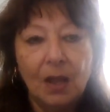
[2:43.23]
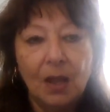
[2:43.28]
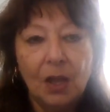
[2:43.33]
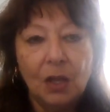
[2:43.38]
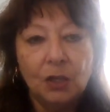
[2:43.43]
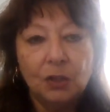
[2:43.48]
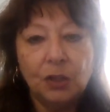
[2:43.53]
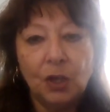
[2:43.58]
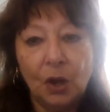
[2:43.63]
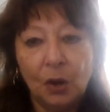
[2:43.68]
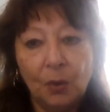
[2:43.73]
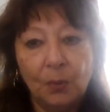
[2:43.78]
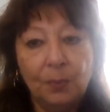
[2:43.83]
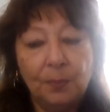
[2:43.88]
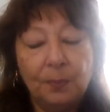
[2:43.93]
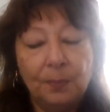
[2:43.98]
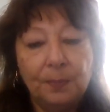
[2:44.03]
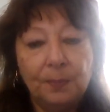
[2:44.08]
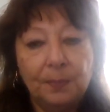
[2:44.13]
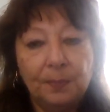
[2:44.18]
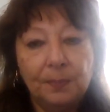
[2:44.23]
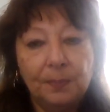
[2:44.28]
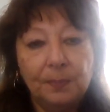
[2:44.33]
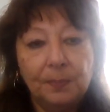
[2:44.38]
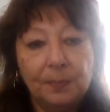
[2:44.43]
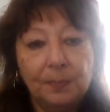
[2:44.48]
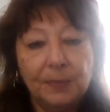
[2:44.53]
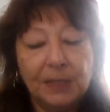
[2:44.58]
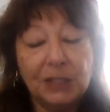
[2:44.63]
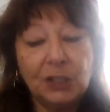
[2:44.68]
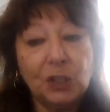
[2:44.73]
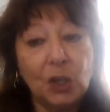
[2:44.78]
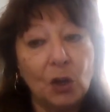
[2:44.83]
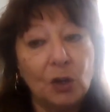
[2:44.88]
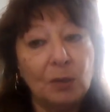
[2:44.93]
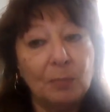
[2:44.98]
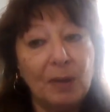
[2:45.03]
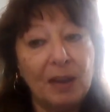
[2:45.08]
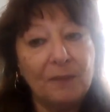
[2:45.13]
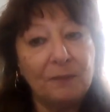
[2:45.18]
So let's go
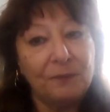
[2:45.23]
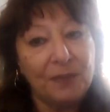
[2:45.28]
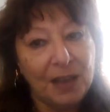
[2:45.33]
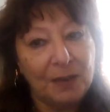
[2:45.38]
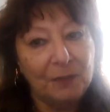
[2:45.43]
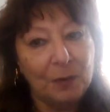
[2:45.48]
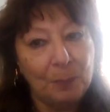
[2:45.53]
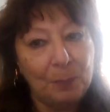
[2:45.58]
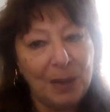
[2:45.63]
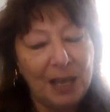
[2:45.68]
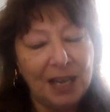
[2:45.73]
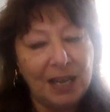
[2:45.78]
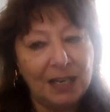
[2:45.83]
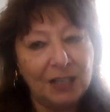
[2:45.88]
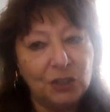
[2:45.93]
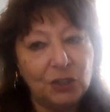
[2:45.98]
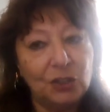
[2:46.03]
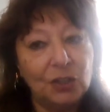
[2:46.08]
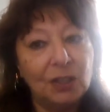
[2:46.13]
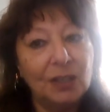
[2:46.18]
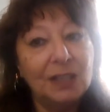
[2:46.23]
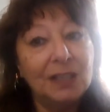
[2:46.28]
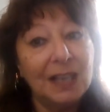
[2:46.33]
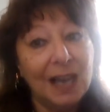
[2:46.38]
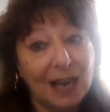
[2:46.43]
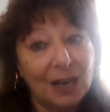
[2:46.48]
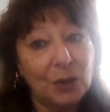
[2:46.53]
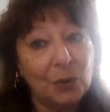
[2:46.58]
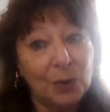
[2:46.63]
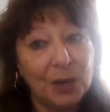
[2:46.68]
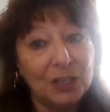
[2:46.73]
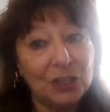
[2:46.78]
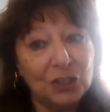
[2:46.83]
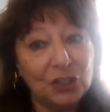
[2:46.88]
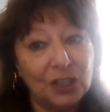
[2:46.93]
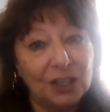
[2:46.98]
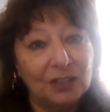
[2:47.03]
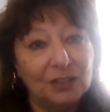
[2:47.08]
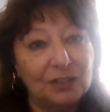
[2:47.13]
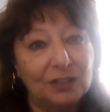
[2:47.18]
to my favorite page. Got
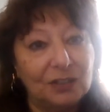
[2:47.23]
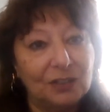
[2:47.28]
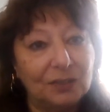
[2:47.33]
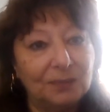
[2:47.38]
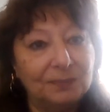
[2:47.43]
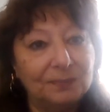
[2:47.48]
questions.